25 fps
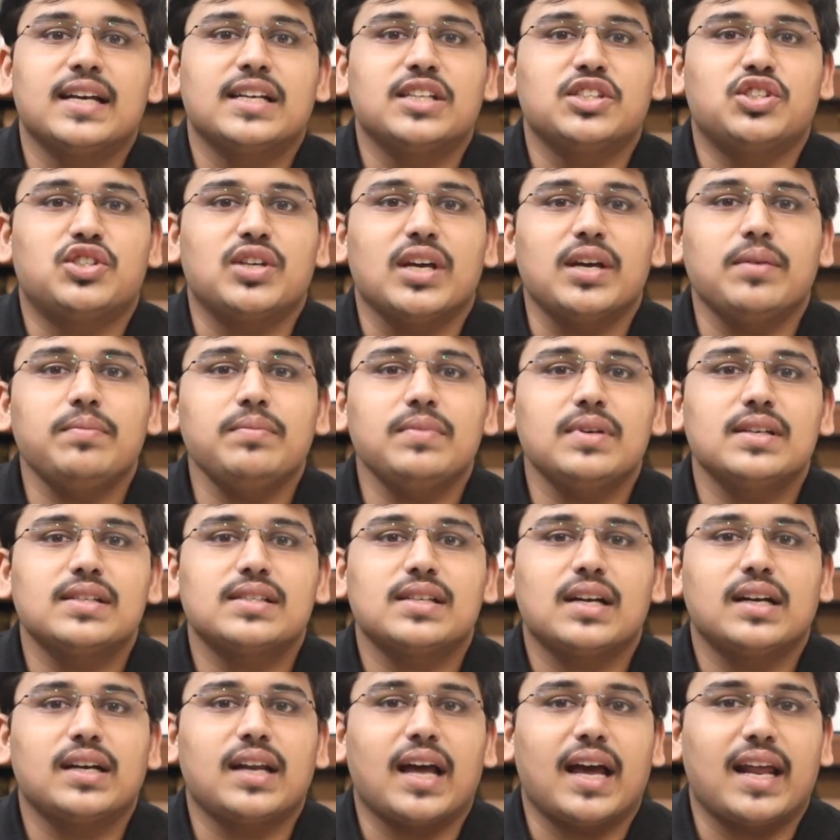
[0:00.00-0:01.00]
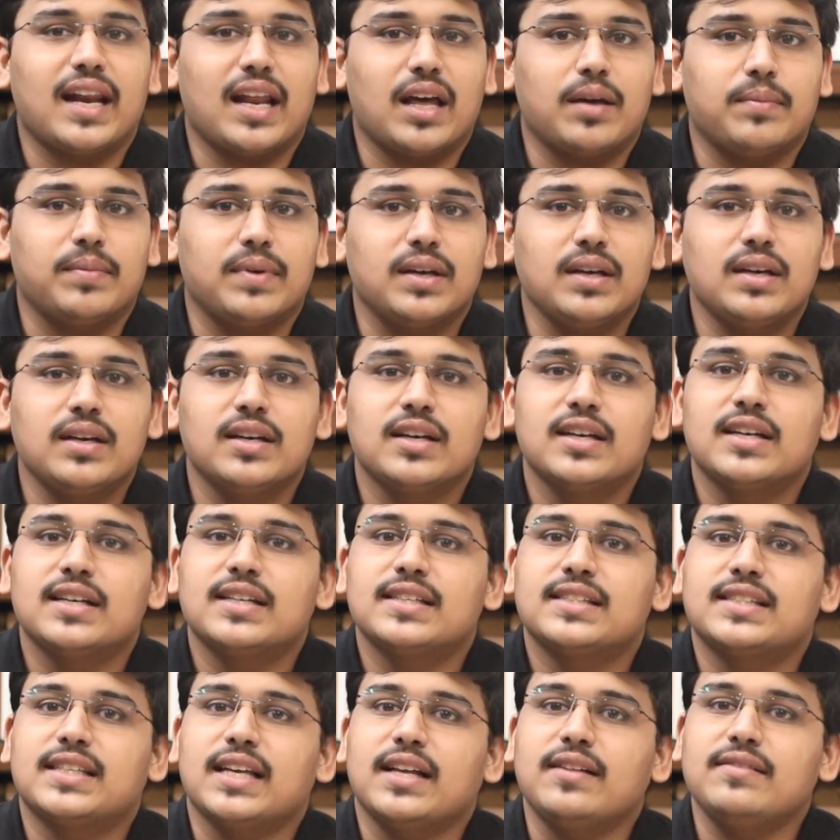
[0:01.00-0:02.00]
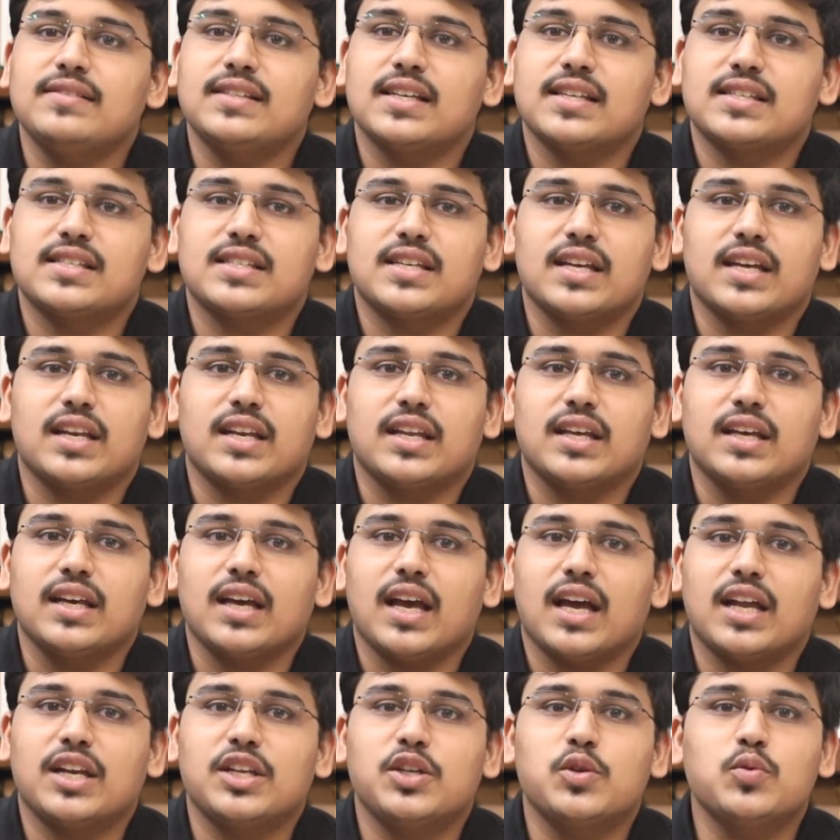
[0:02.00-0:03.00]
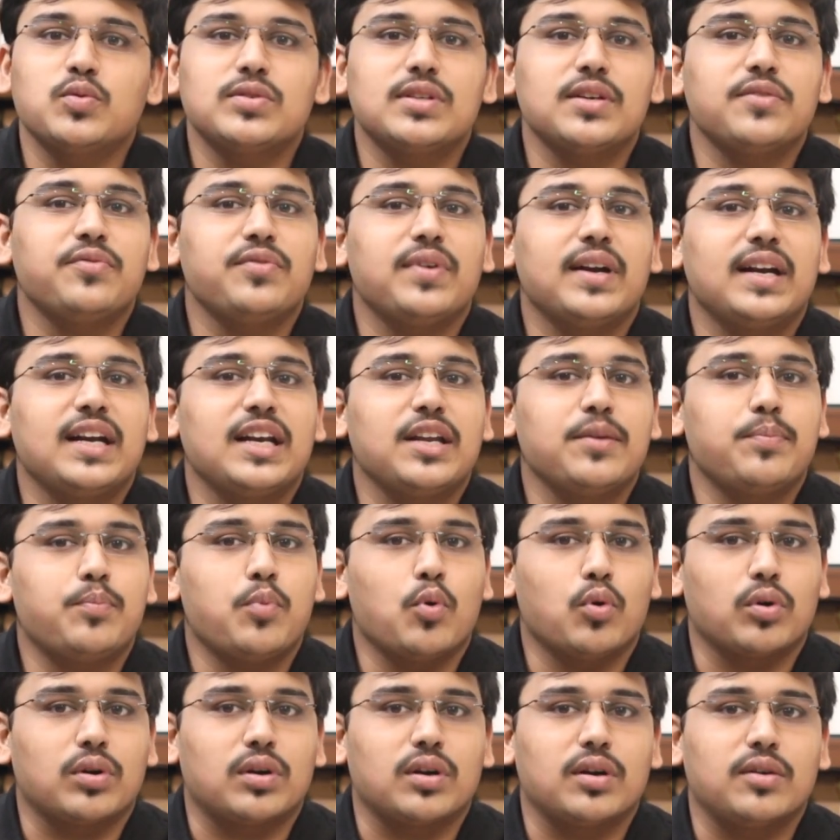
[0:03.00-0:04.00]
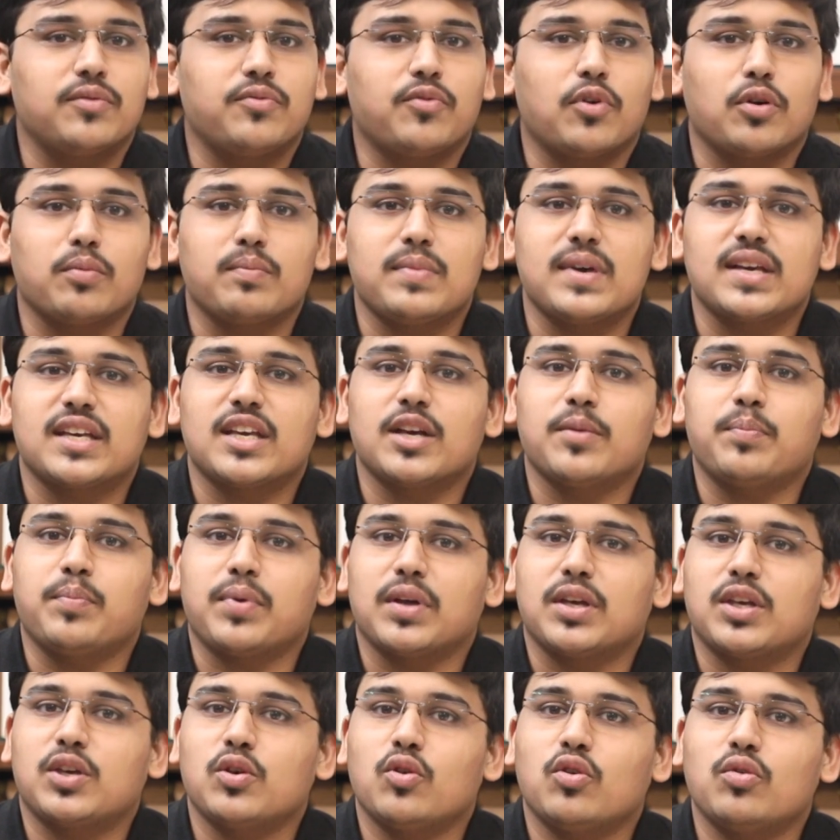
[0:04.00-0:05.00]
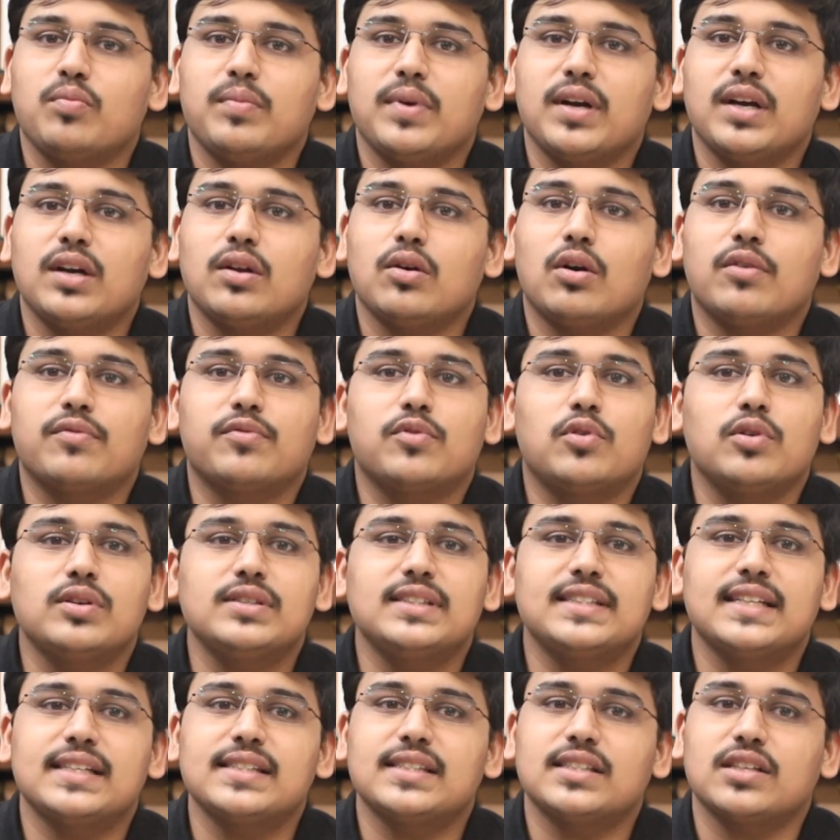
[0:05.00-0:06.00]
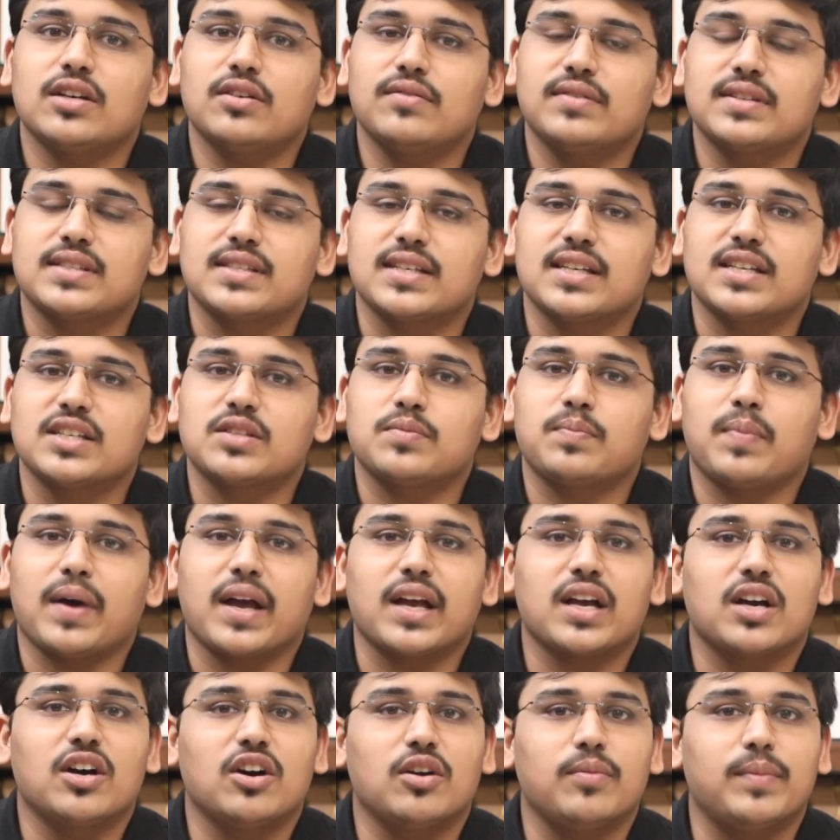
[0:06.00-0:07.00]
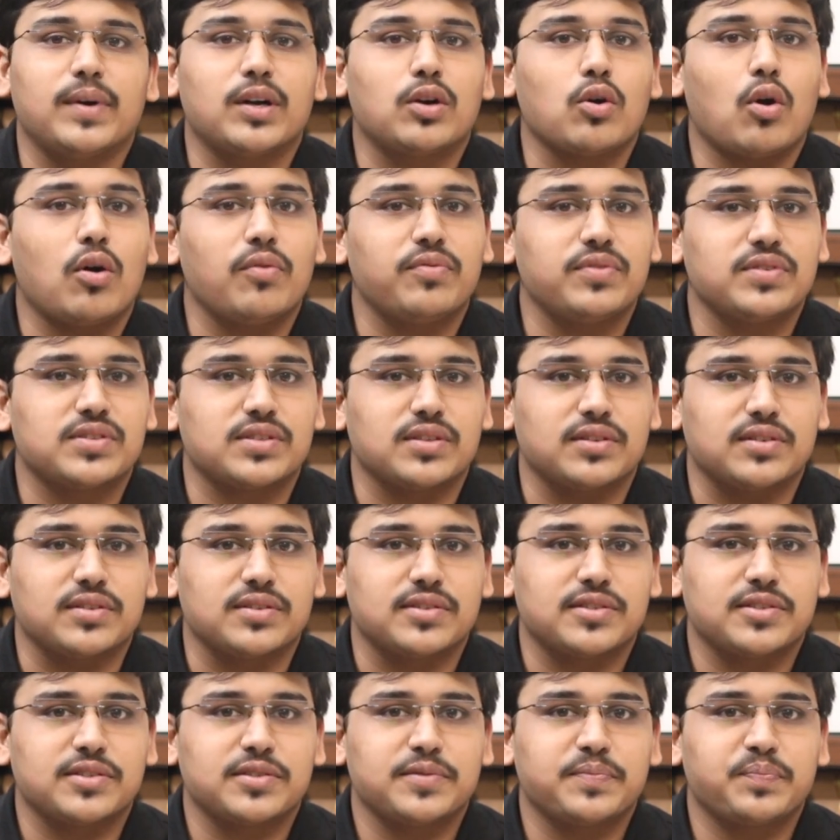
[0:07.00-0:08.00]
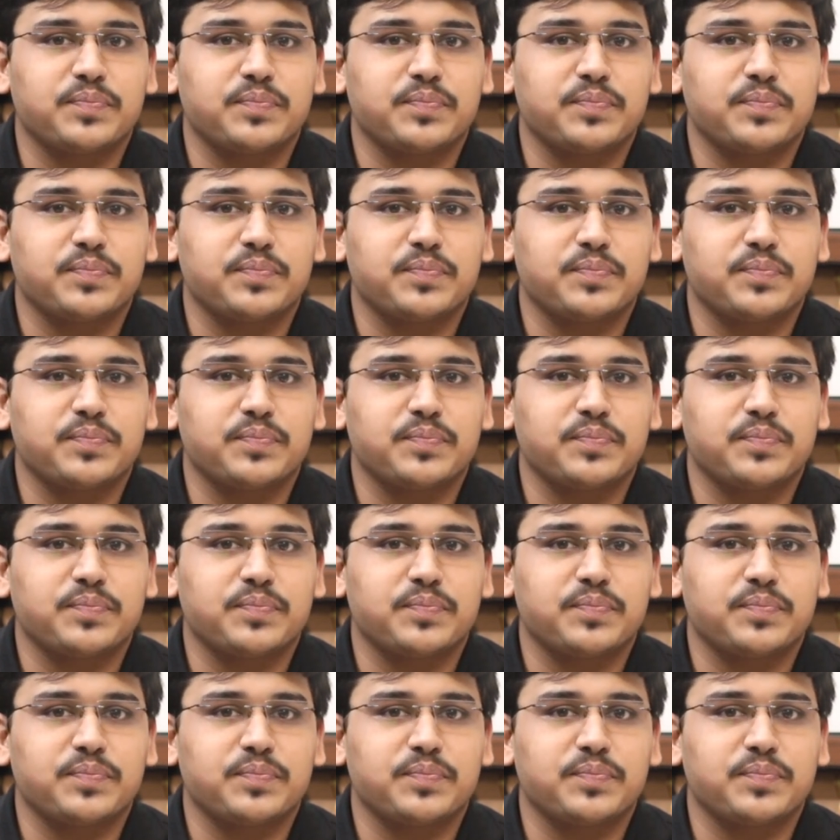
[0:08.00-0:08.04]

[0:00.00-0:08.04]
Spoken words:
GeM is a dynamic, self-sustaining and user-friendly portal for making procurement of goods and services by government officers.